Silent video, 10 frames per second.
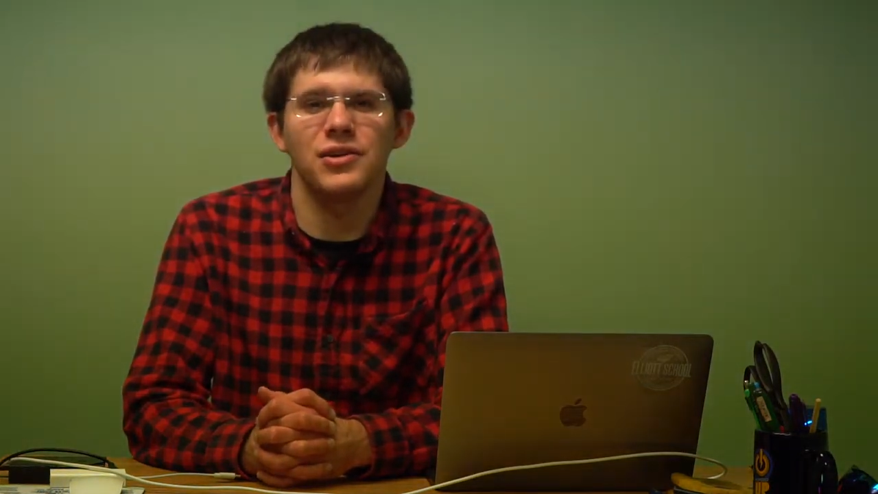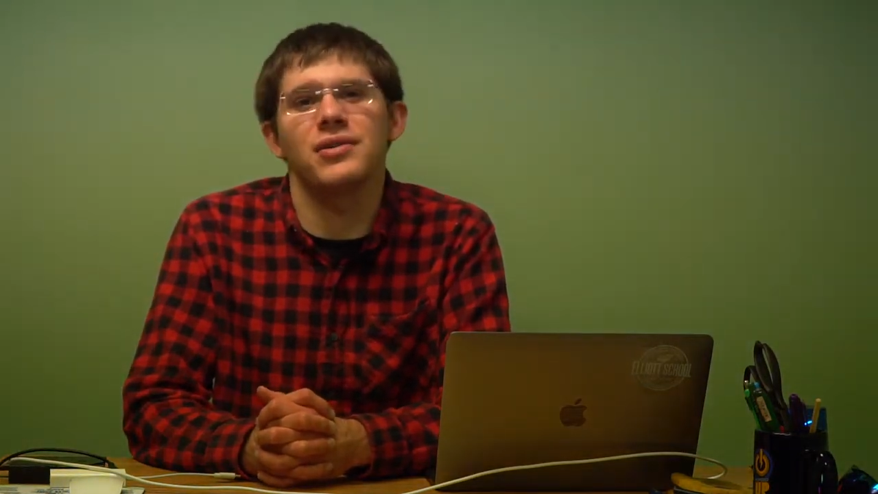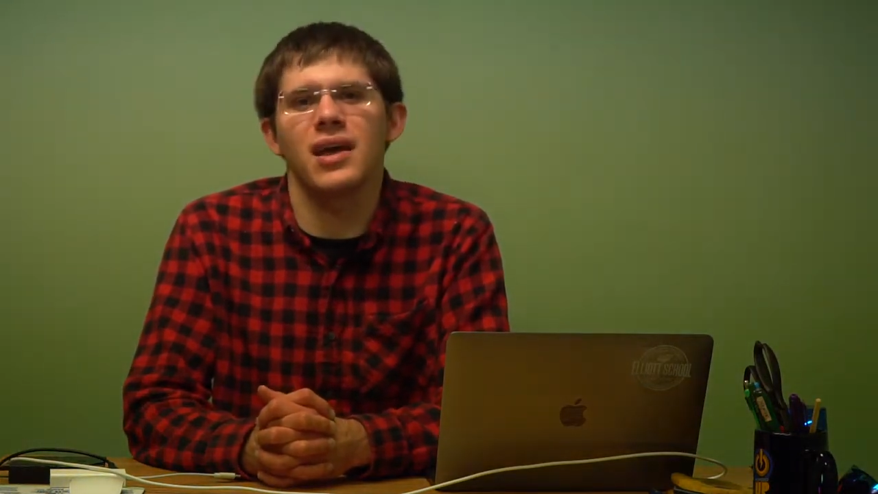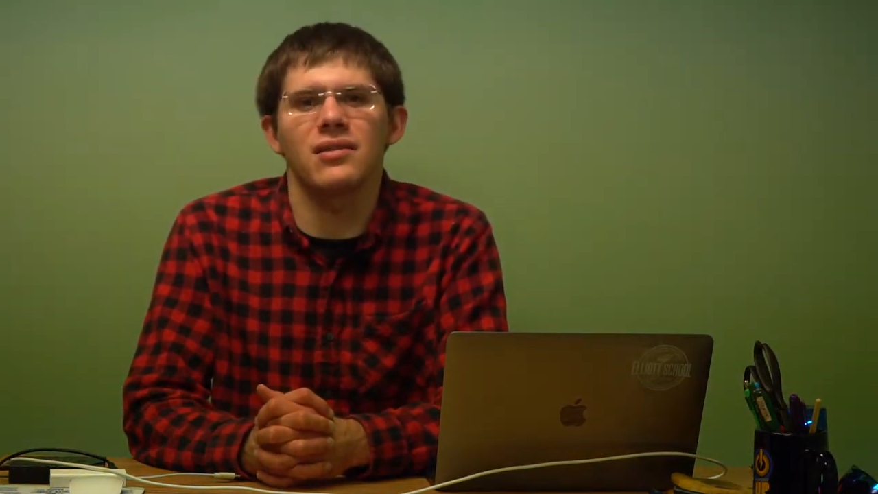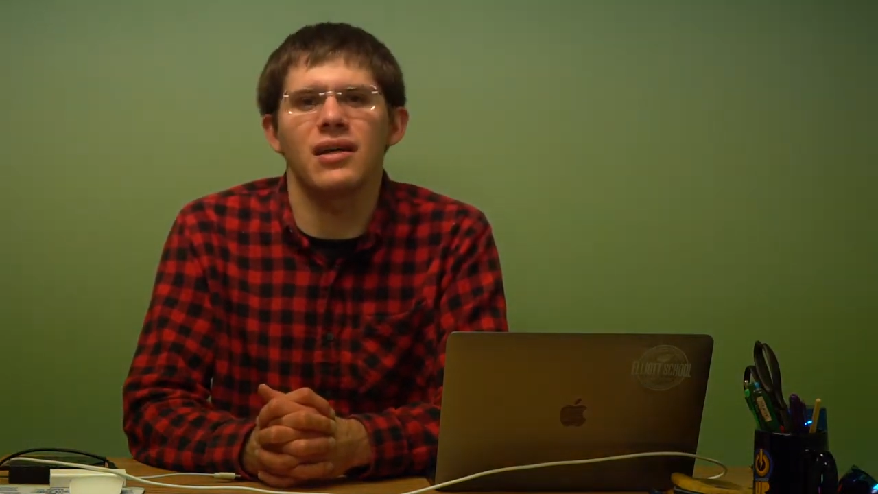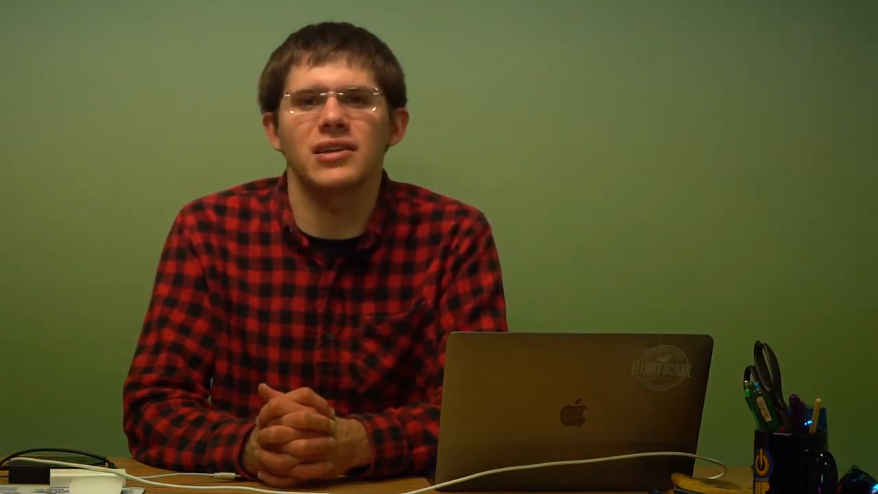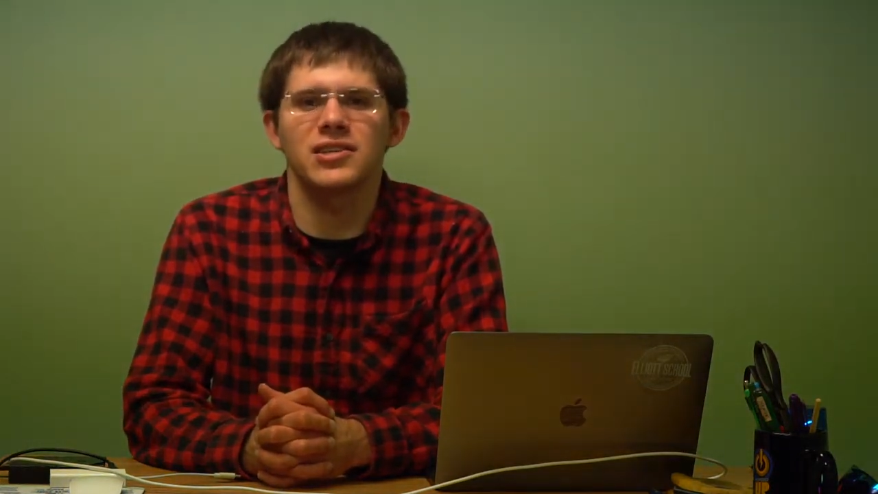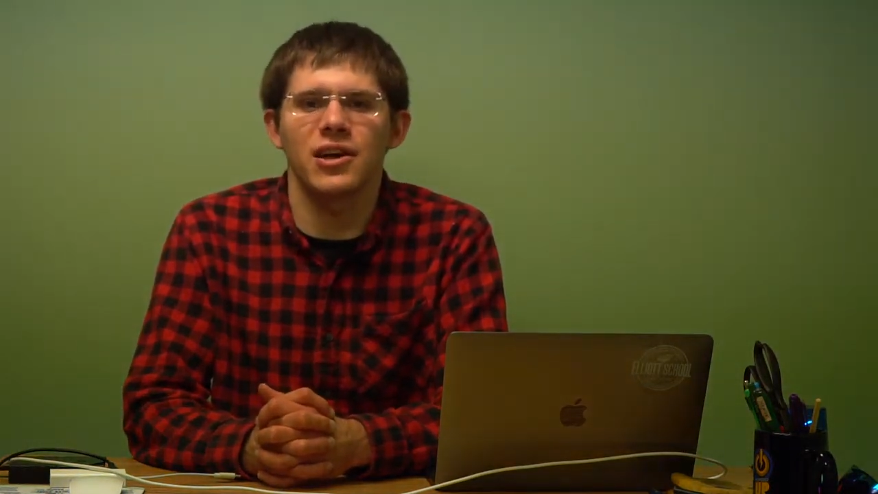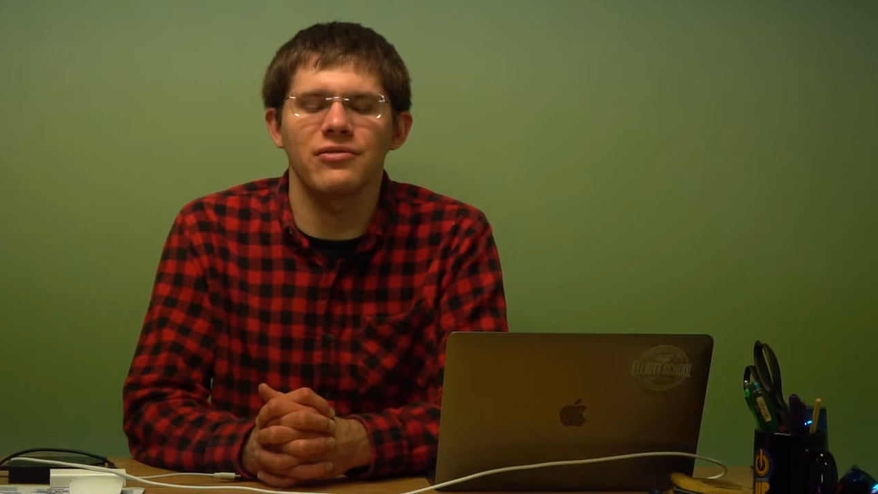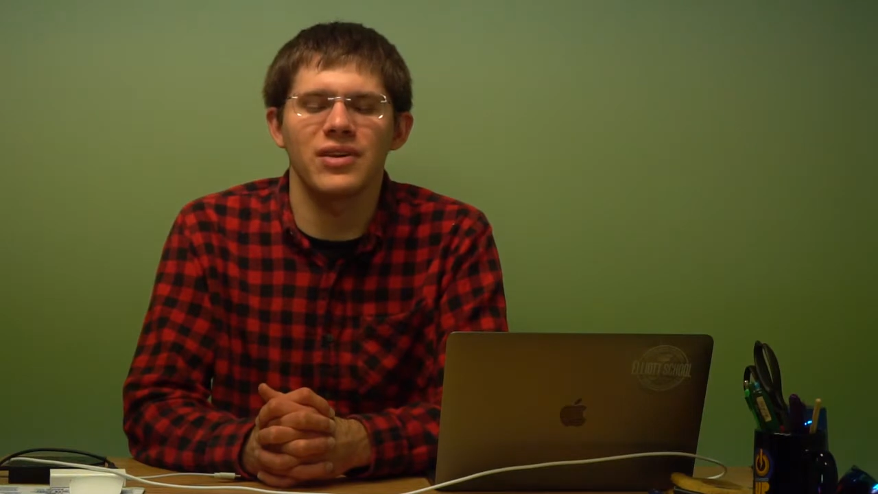You can,
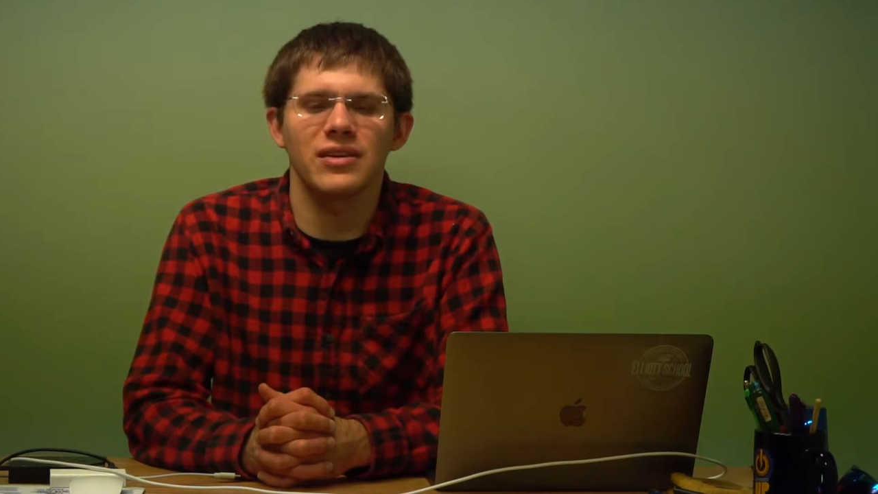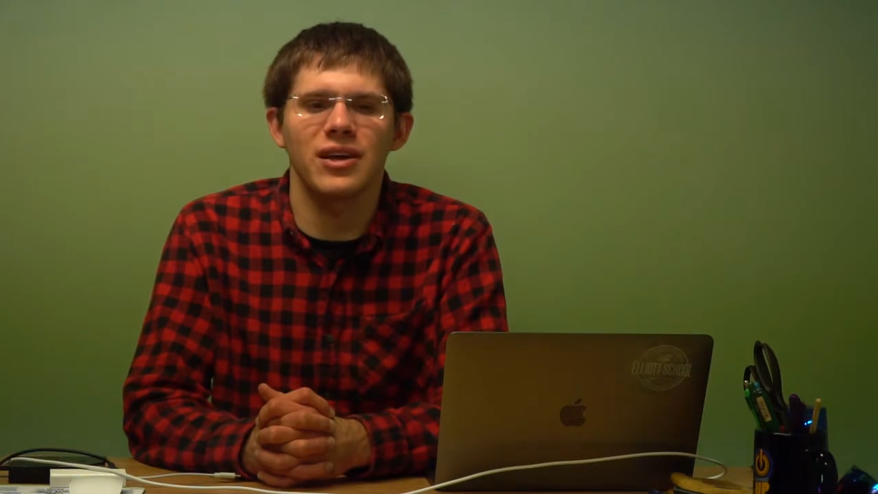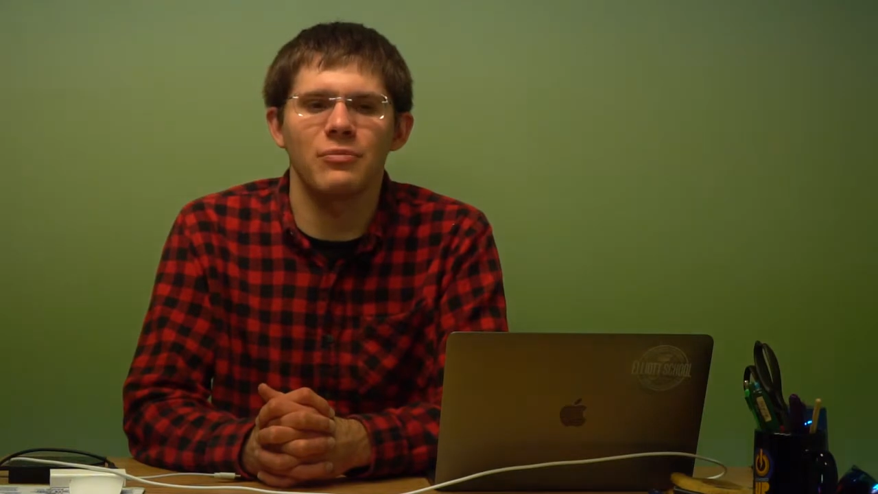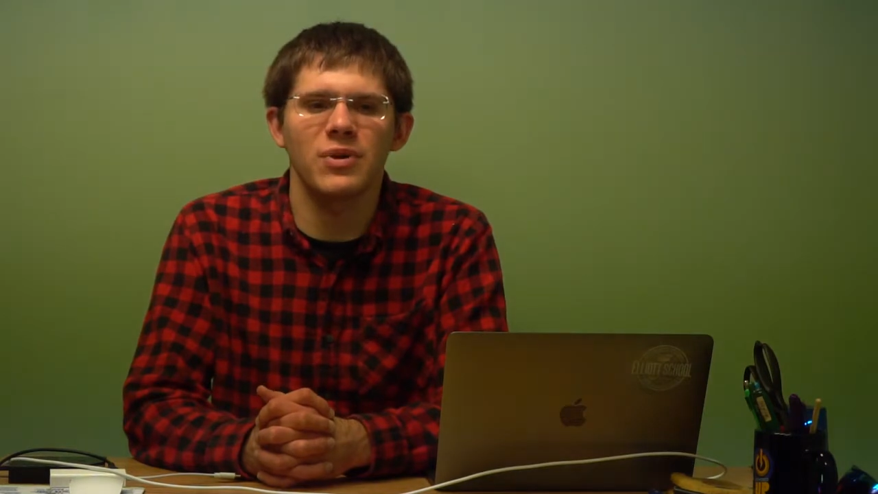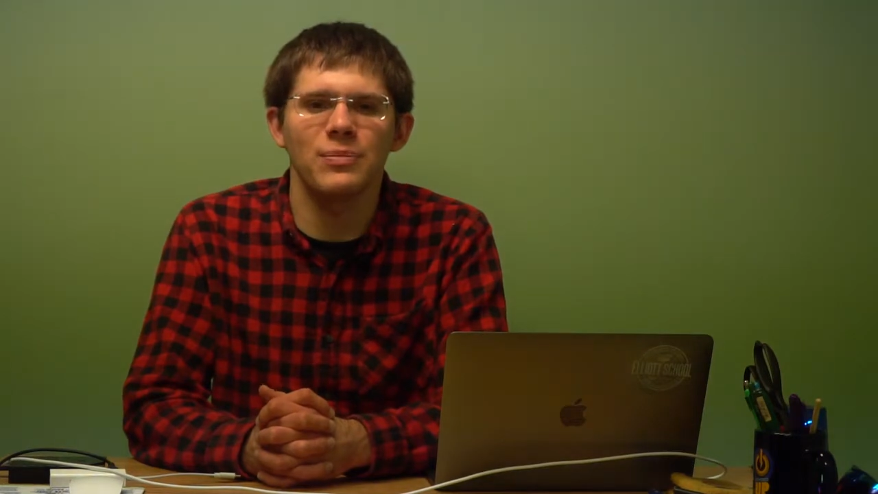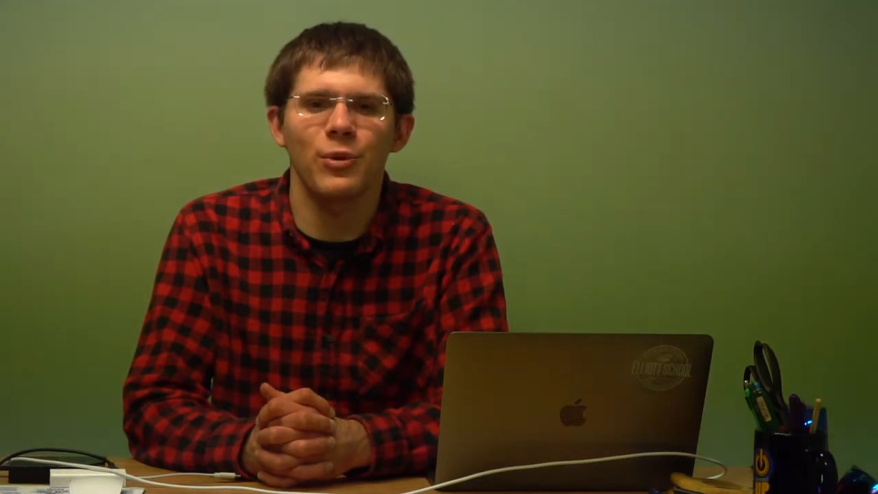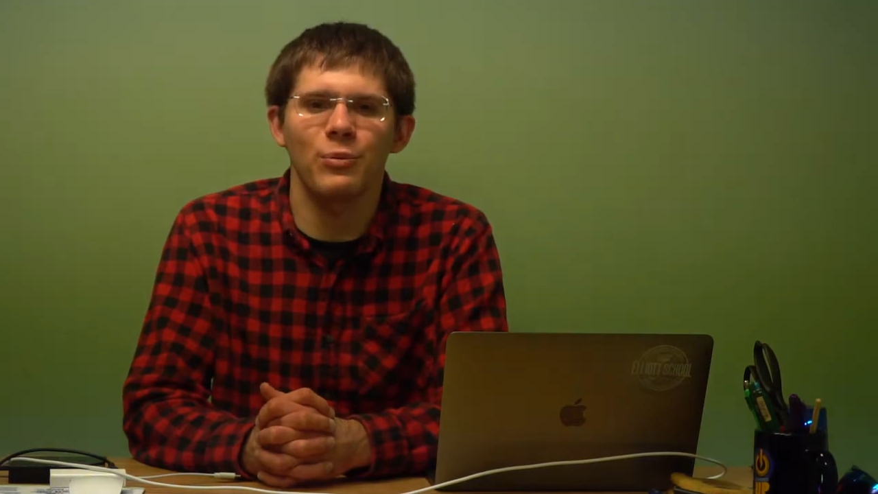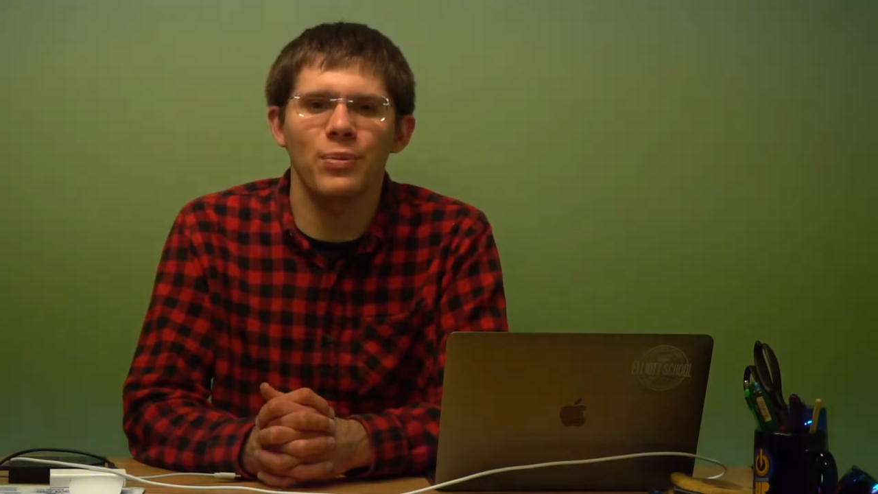stealth take down people,